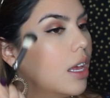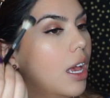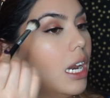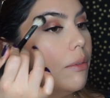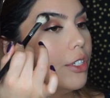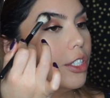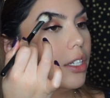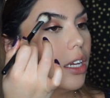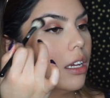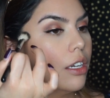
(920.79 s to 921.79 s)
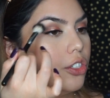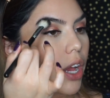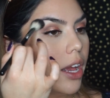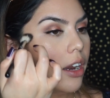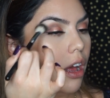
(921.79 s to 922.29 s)
And I'm just gonna
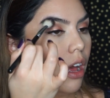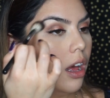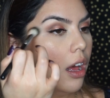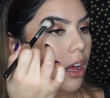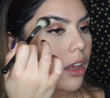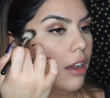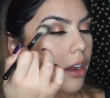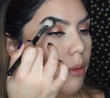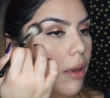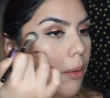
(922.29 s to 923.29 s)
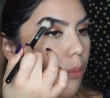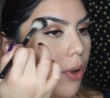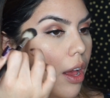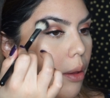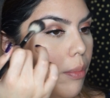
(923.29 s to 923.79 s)
drag it on my
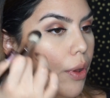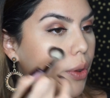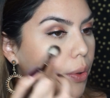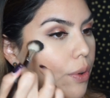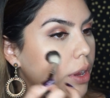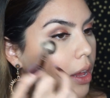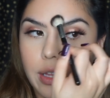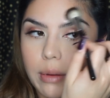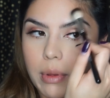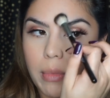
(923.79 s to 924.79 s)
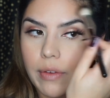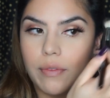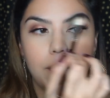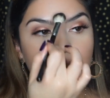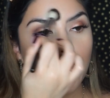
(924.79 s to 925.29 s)
brow bone, a little bit on my
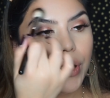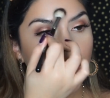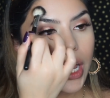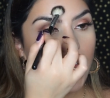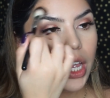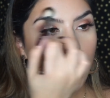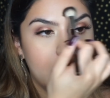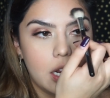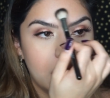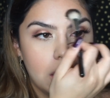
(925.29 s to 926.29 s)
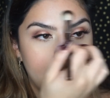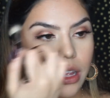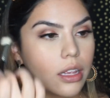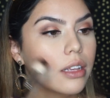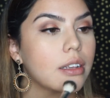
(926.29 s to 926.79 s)
forehead,
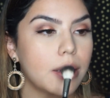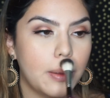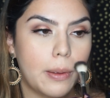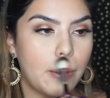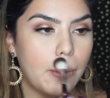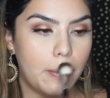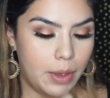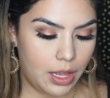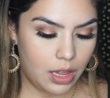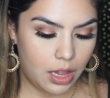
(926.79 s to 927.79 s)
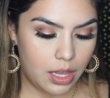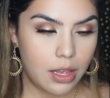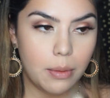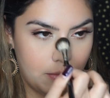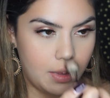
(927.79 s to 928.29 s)
my
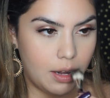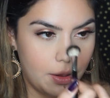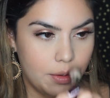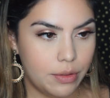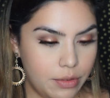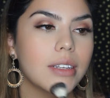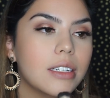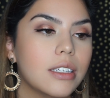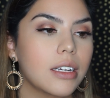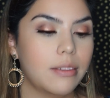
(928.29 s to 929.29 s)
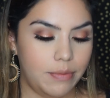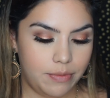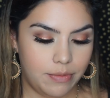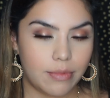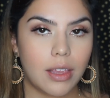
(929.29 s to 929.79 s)
lid, my nose, chin.
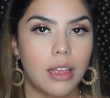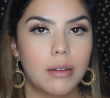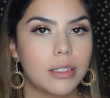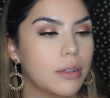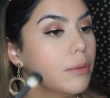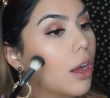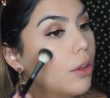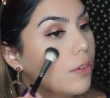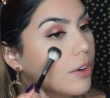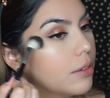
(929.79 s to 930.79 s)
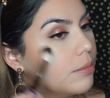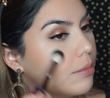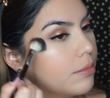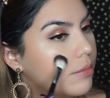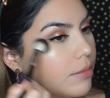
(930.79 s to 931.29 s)
You're just gonna do it all over.
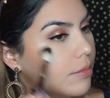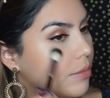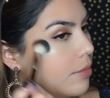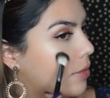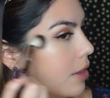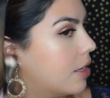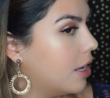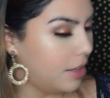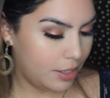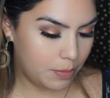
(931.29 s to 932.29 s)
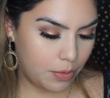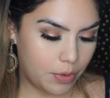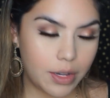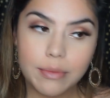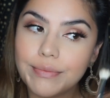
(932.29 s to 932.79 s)
At this
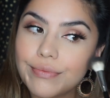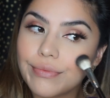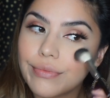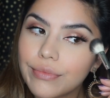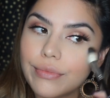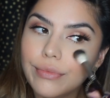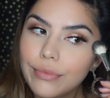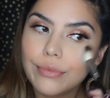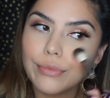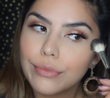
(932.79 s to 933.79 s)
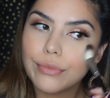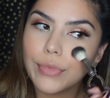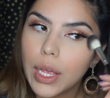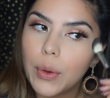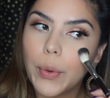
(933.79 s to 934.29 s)
point,
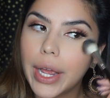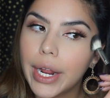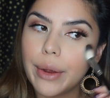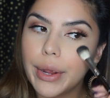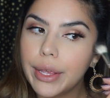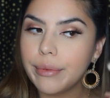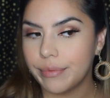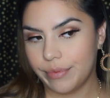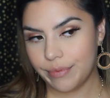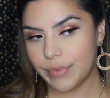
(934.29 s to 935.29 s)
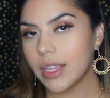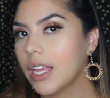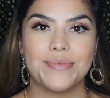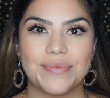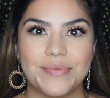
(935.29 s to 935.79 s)
why not, right?
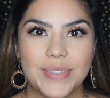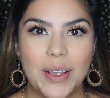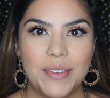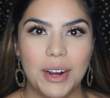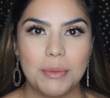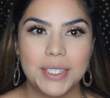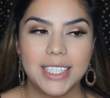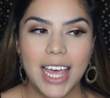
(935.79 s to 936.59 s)
We're almost